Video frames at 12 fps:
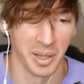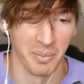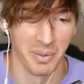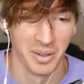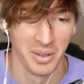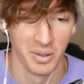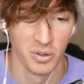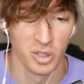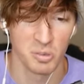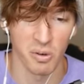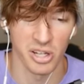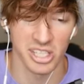up.
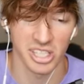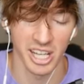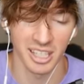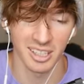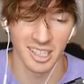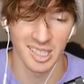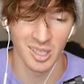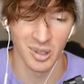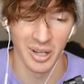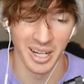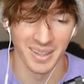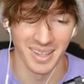Who's most likely to
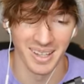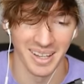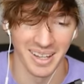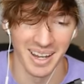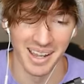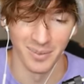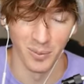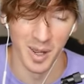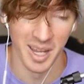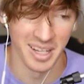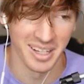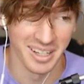and
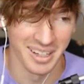win?